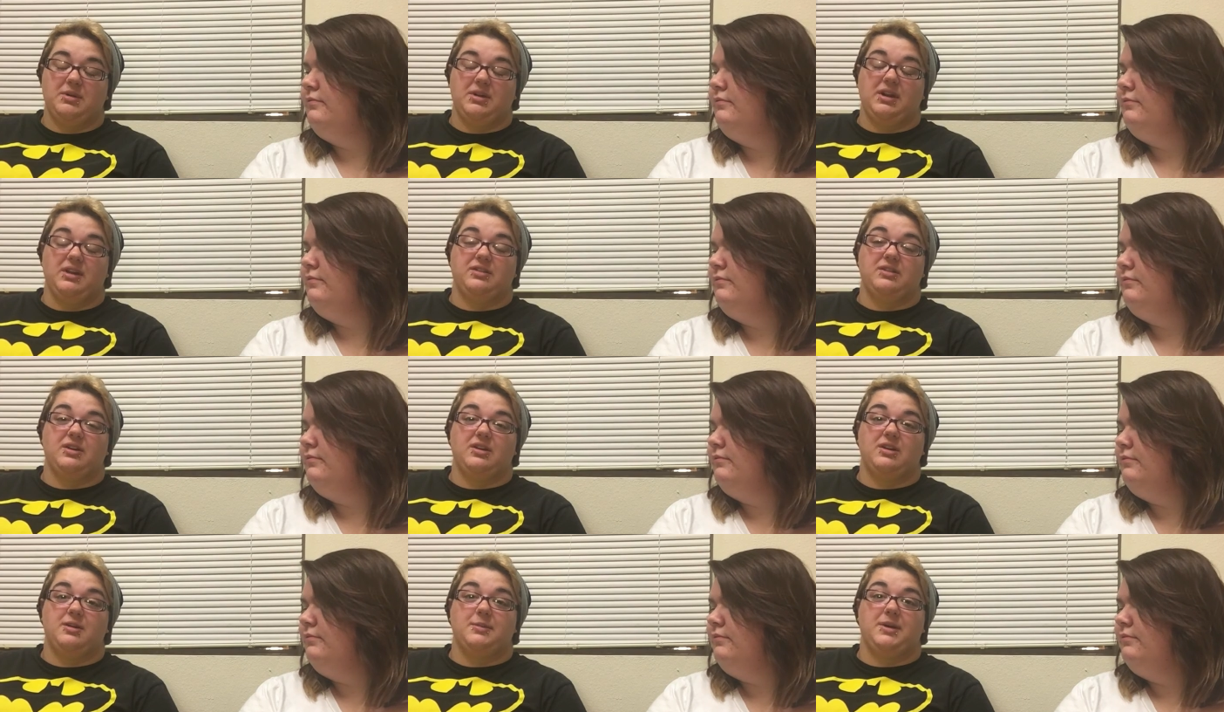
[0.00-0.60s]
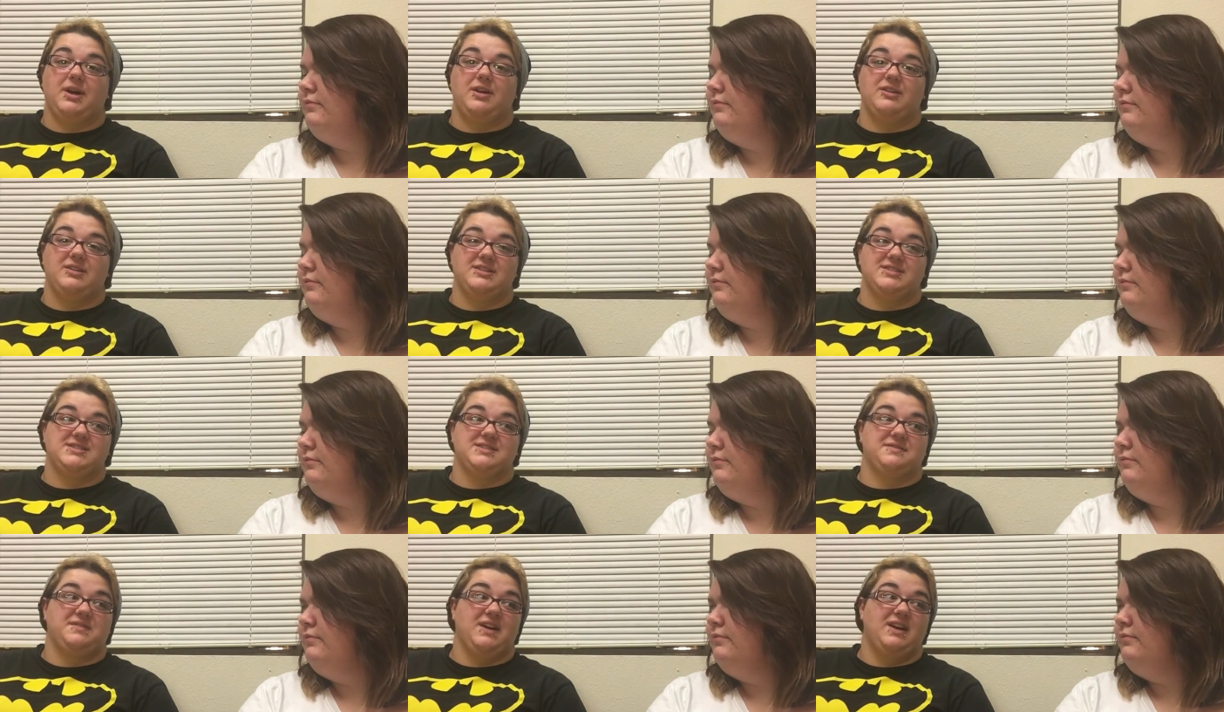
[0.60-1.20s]
Speaker 1: but I thought about,
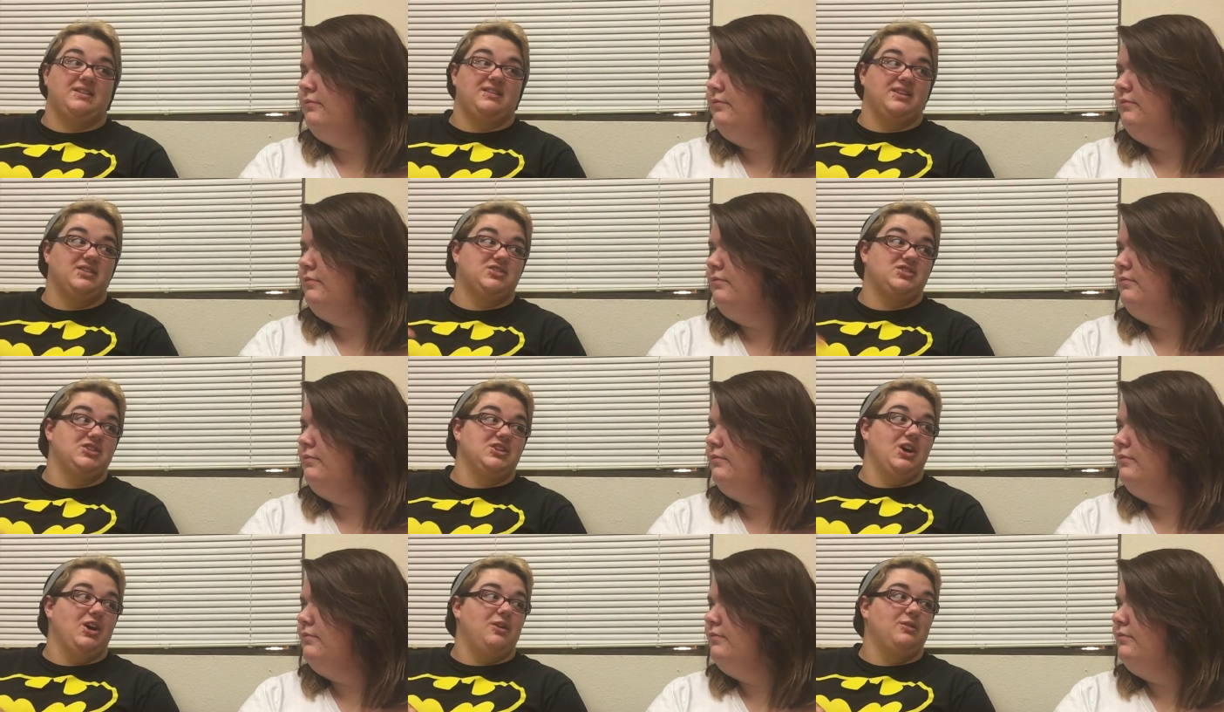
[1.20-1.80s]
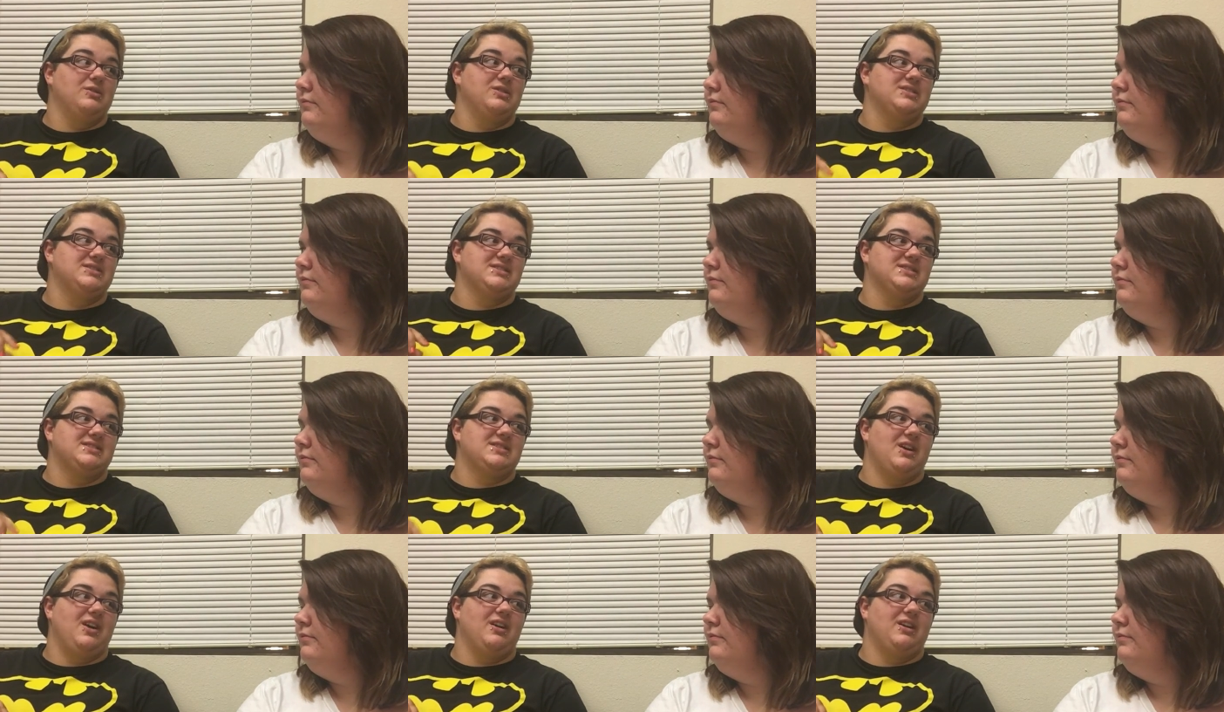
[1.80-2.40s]
is the fact that she always
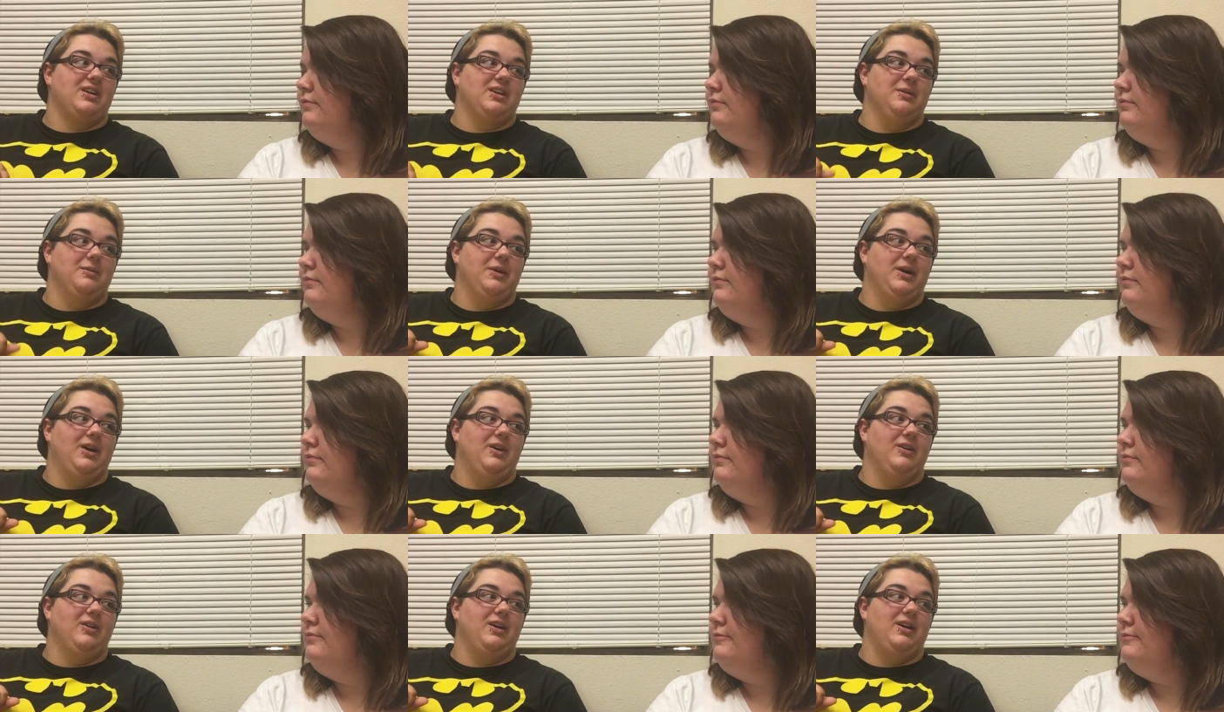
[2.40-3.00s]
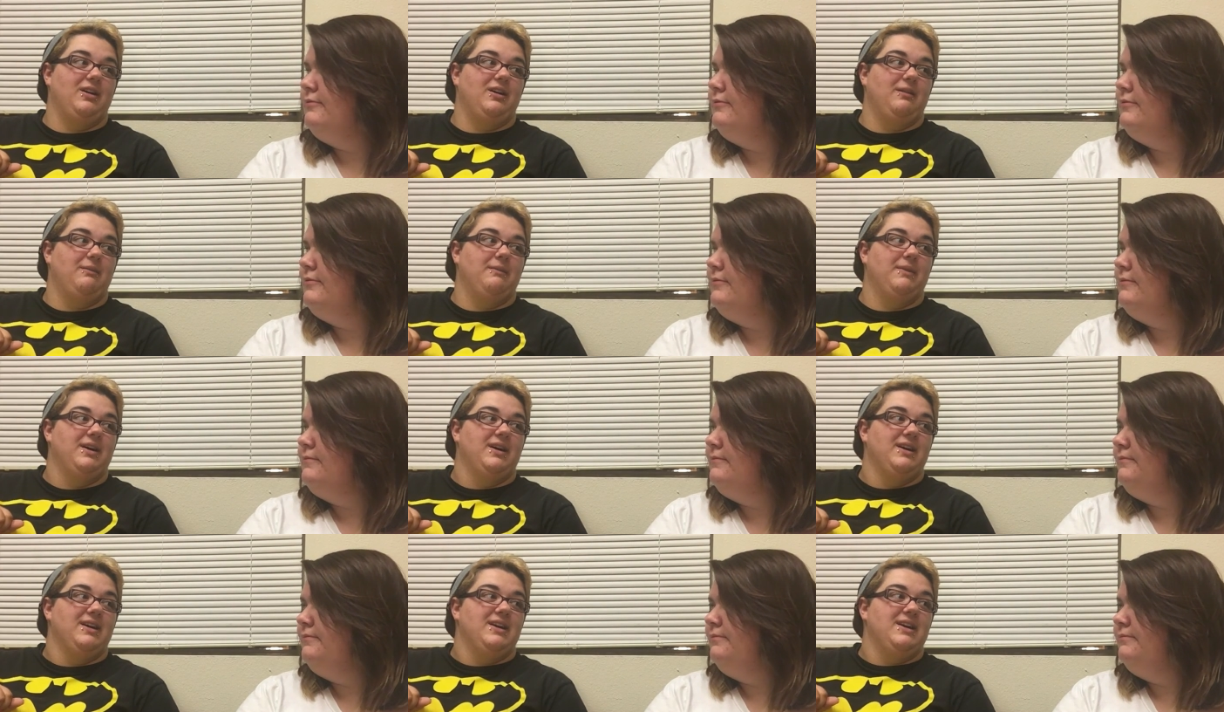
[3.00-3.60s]
is talking about...
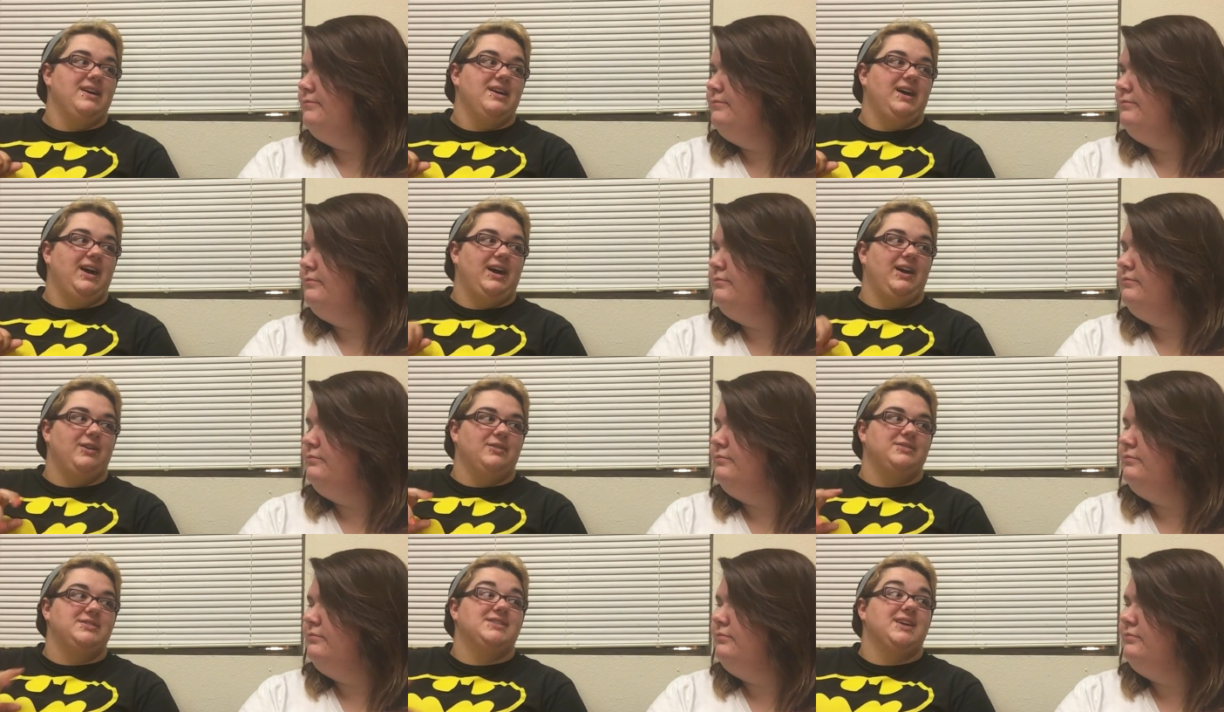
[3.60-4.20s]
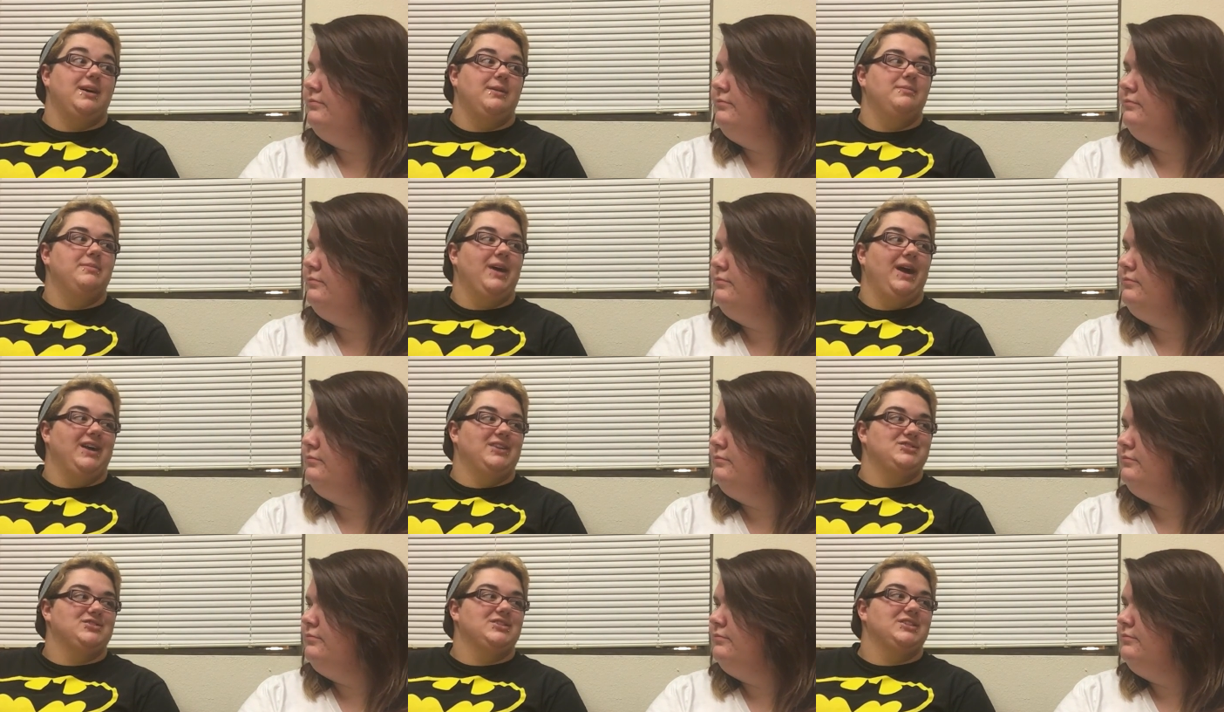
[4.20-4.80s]
Um, how dumb
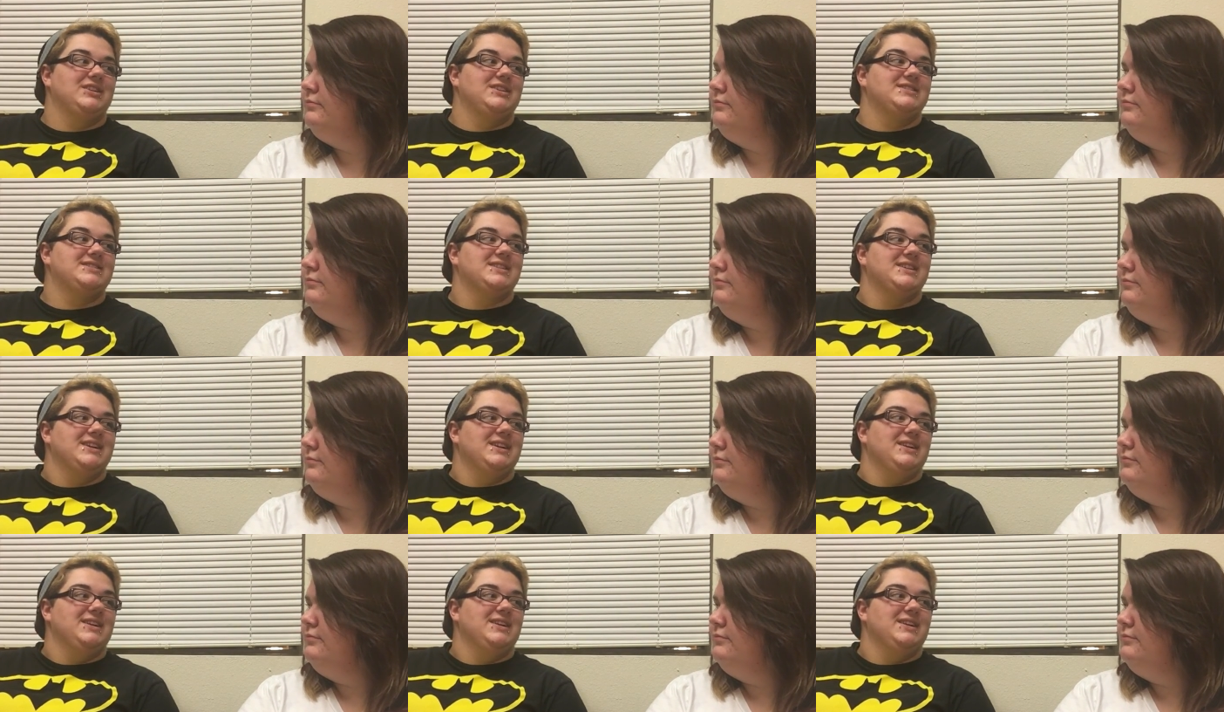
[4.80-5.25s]
Patrick is.